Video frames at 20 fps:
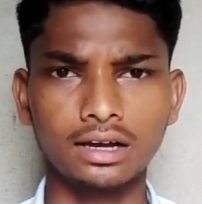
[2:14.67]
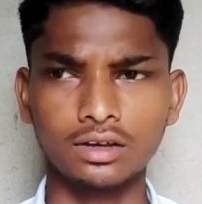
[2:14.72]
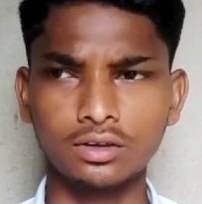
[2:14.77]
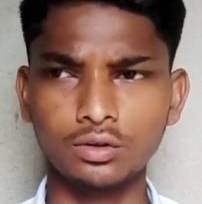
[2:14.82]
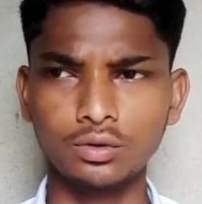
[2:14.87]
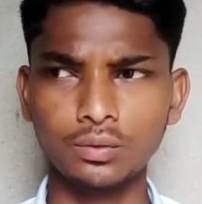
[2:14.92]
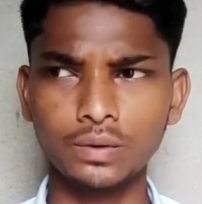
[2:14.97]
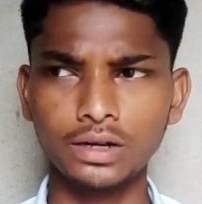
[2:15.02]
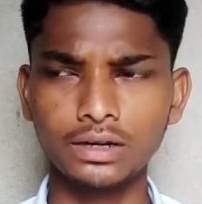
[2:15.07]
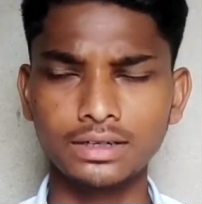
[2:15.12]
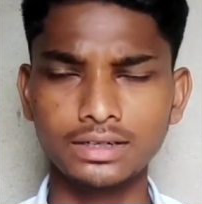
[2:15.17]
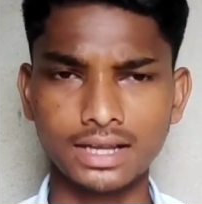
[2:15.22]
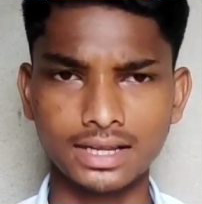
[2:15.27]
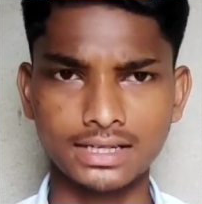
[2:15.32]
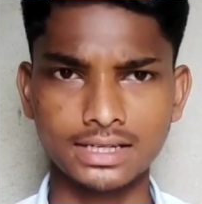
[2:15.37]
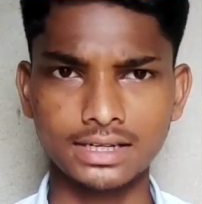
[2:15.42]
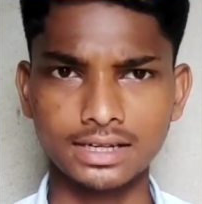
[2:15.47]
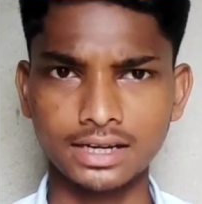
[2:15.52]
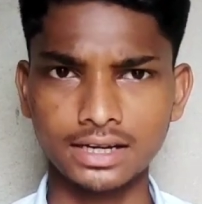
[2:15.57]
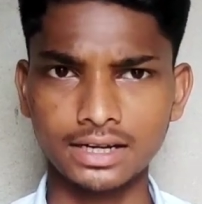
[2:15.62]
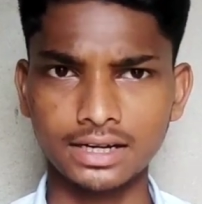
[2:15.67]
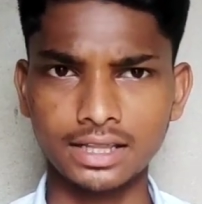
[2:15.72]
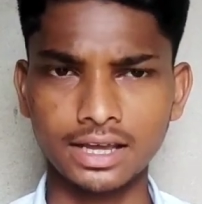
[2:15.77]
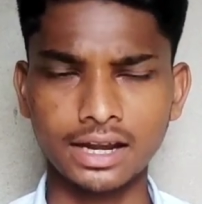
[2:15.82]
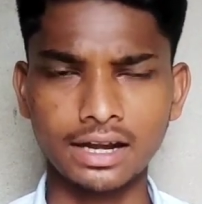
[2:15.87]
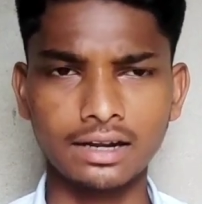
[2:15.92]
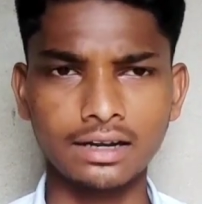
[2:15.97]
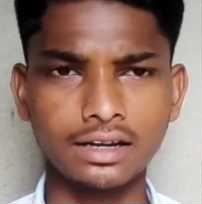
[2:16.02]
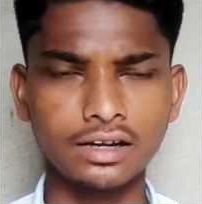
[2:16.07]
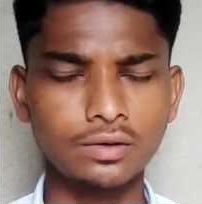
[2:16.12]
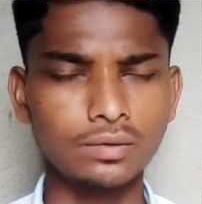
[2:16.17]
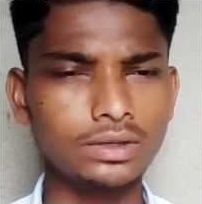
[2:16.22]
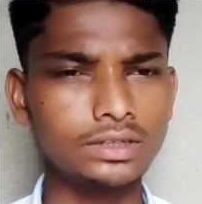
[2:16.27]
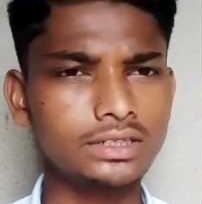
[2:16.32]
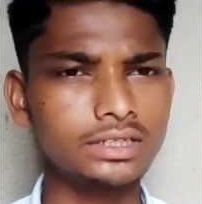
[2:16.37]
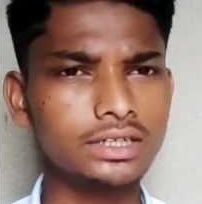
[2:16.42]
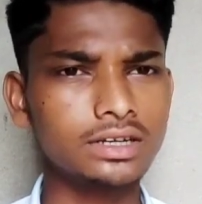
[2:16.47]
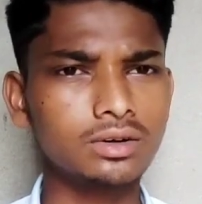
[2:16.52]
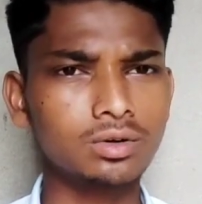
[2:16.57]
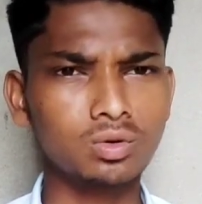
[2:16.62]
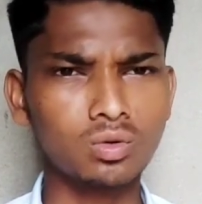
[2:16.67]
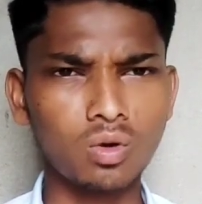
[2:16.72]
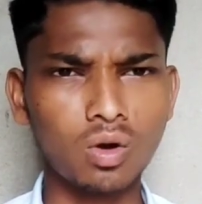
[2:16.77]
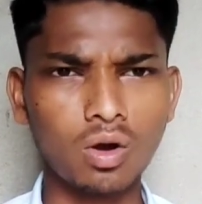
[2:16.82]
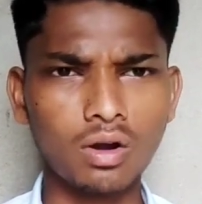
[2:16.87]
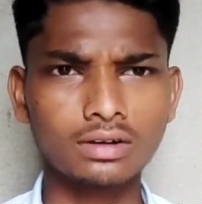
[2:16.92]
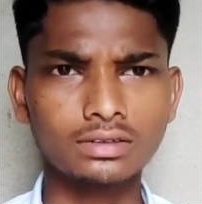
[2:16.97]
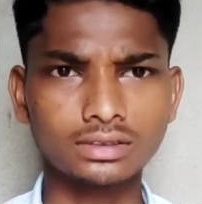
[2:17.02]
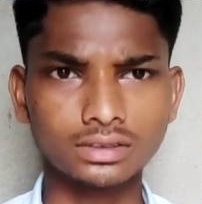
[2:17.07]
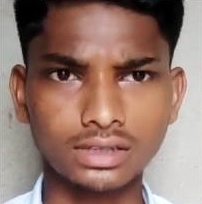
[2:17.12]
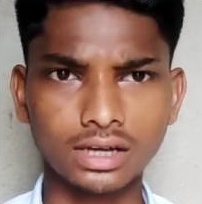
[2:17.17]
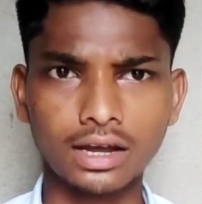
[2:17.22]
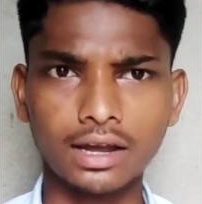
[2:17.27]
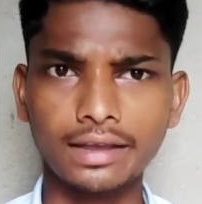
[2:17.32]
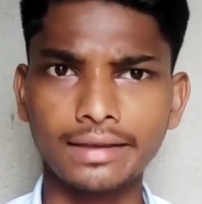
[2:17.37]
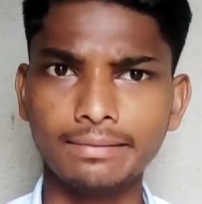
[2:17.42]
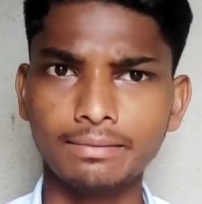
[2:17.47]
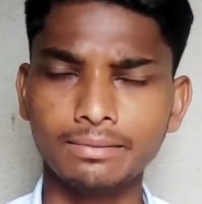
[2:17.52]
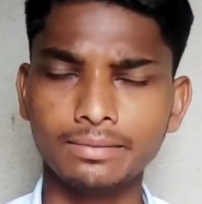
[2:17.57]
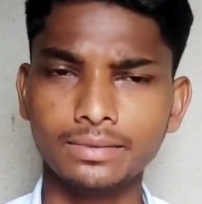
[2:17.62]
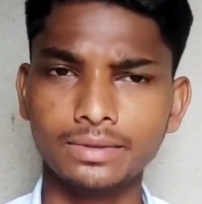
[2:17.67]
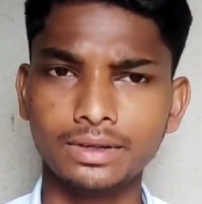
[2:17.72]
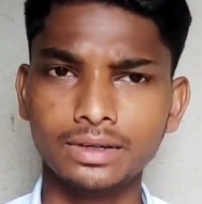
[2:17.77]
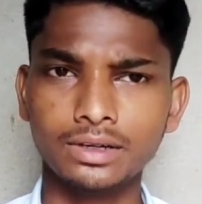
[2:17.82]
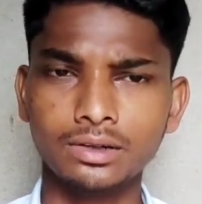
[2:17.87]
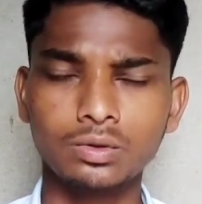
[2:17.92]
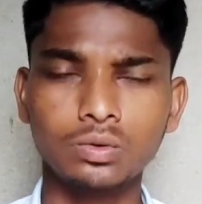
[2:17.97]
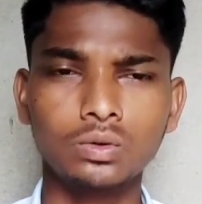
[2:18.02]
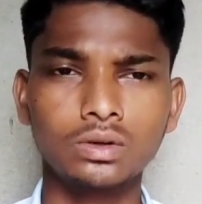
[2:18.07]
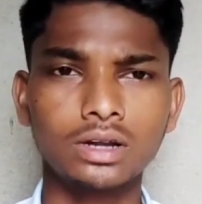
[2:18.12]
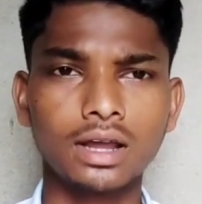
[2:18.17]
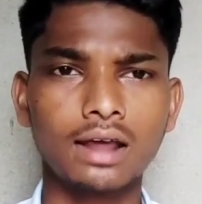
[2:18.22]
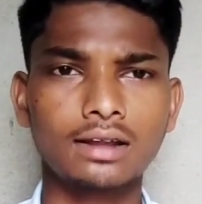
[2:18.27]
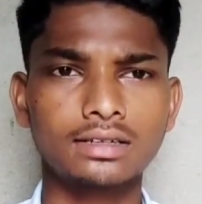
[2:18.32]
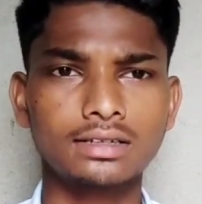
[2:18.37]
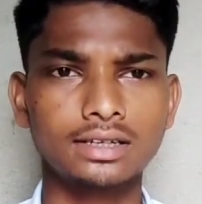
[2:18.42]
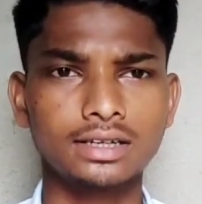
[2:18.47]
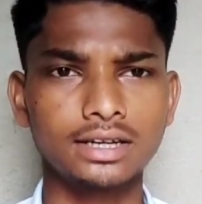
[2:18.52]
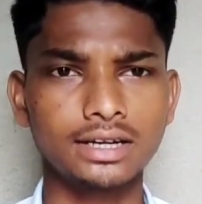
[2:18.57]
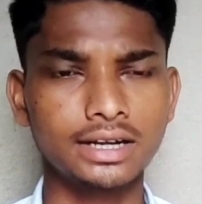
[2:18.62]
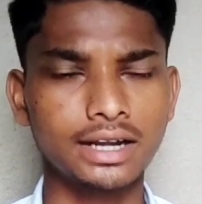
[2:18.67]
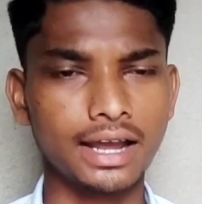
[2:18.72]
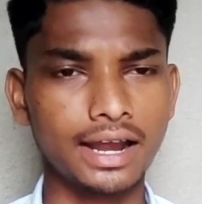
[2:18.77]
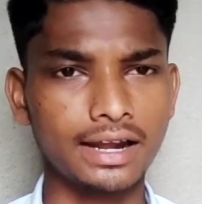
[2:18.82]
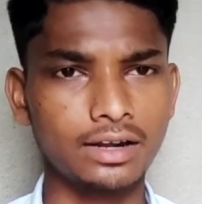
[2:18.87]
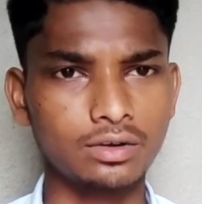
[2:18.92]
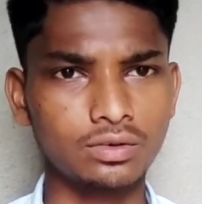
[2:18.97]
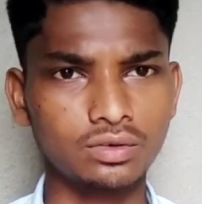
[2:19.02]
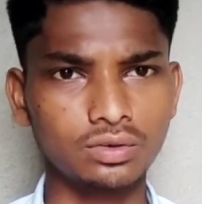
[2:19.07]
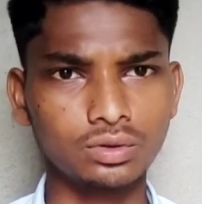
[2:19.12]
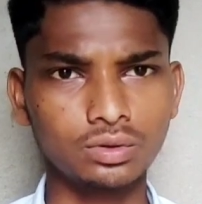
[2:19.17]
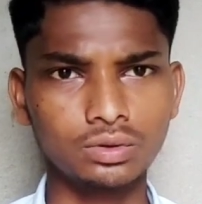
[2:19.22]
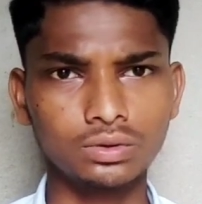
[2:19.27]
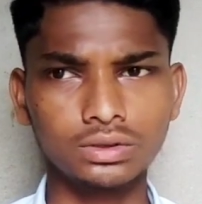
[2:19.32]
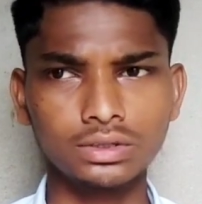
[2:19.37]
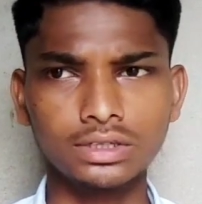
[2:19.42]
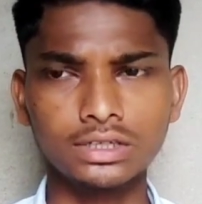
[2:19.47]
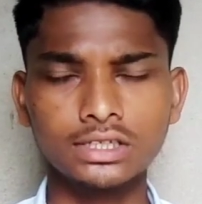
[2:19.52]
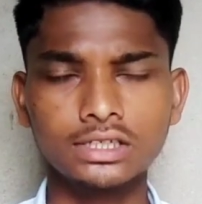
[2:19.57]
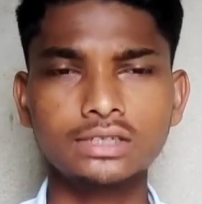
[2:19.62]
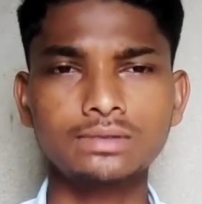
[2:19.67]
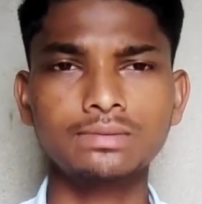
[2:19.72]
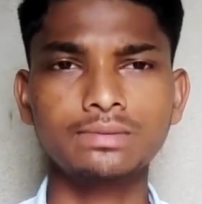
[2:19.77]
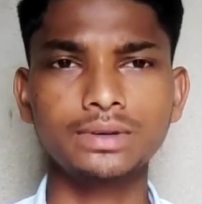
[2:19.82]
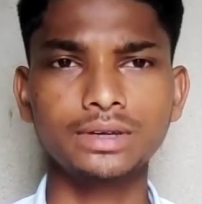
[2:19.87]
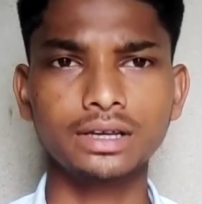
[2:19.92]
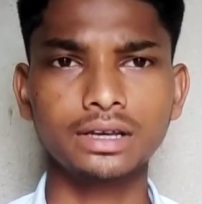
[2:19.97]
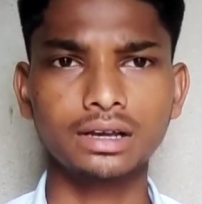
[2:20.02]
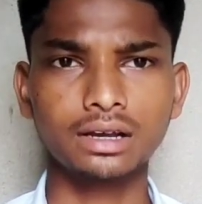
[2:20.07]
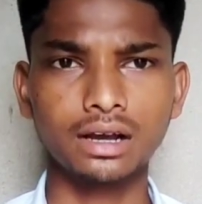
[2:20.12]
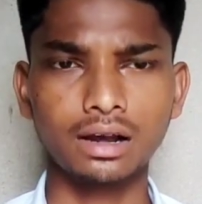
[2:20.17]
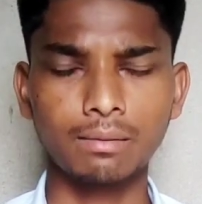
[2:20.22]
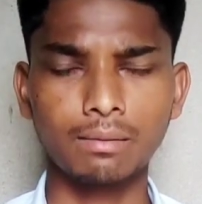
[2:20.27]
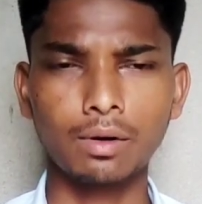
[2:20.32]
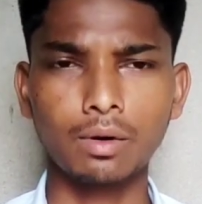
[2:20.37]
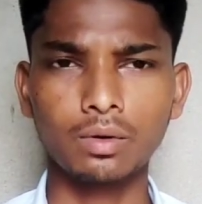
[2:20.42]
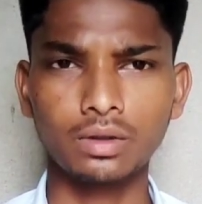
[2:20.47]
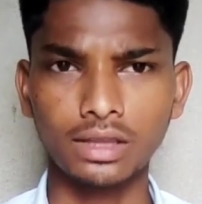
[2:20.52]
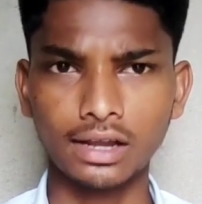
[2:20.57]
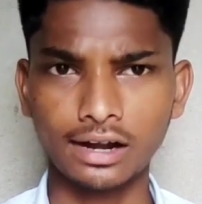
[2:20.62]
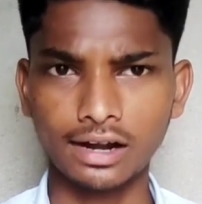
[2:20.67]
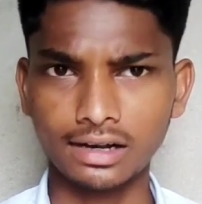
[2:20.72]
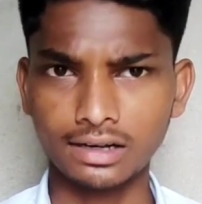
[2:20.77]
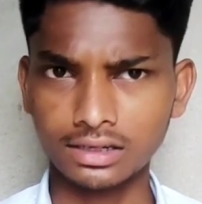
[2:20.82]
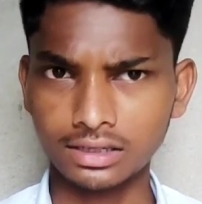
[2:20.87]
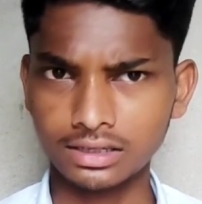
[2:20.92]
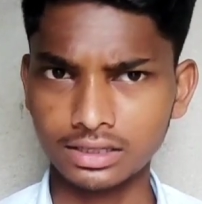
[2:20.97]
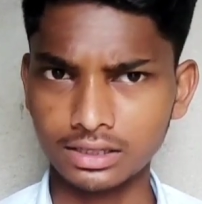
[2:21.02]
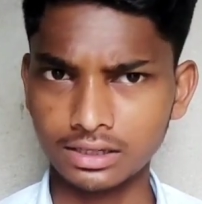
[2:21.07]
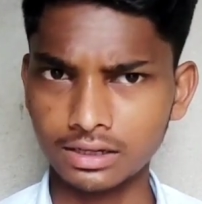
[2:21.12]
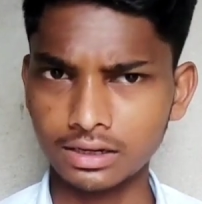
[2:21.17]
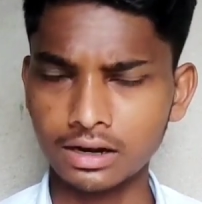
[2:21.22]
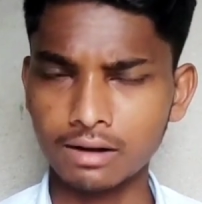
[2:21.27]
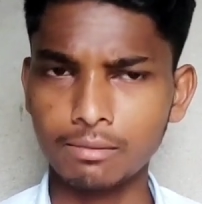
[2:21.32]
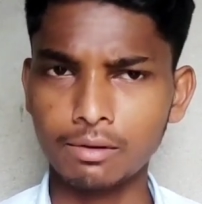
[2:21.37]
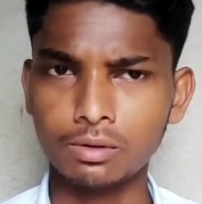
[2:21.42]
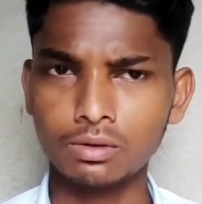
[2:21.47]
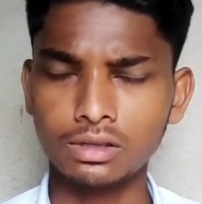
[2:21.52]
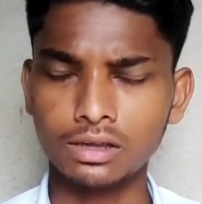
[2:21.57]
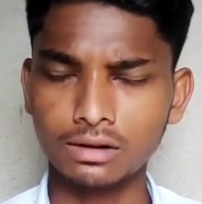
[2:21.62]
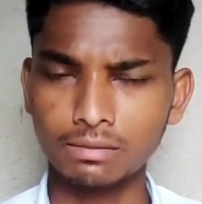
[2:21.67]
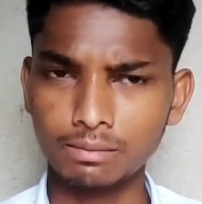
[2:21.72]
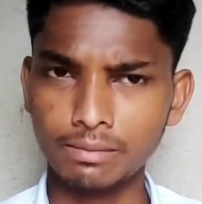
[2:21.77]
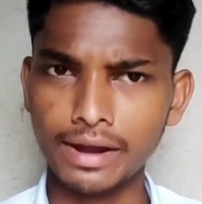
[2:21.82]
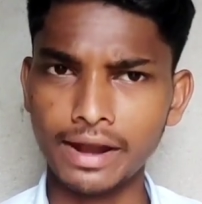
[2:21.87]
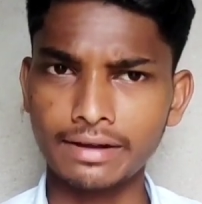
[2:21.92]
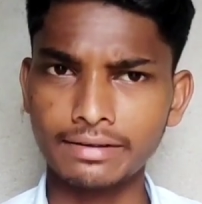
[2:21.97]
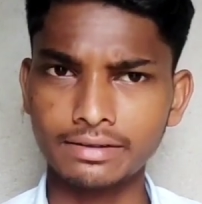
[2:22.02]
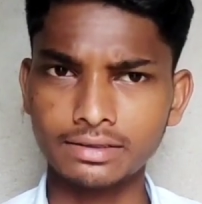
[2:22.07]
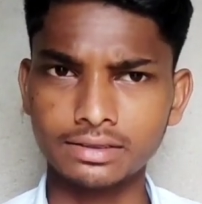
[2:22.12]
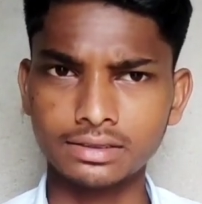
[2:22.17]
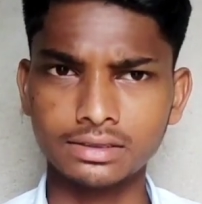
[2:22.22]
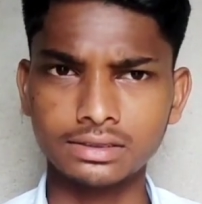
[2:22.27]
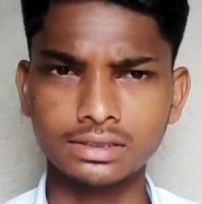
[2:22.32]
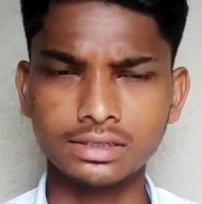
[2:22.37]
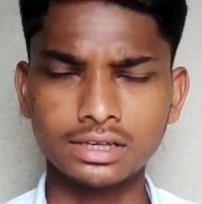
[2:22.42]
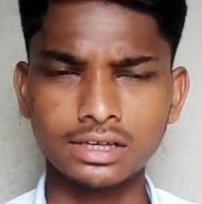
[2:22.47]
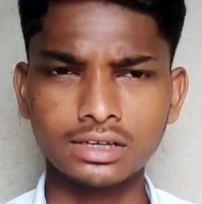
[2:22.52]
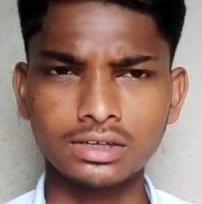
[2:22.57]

you will translate, then it will take long time to translate and to speak about that thing, about that matter.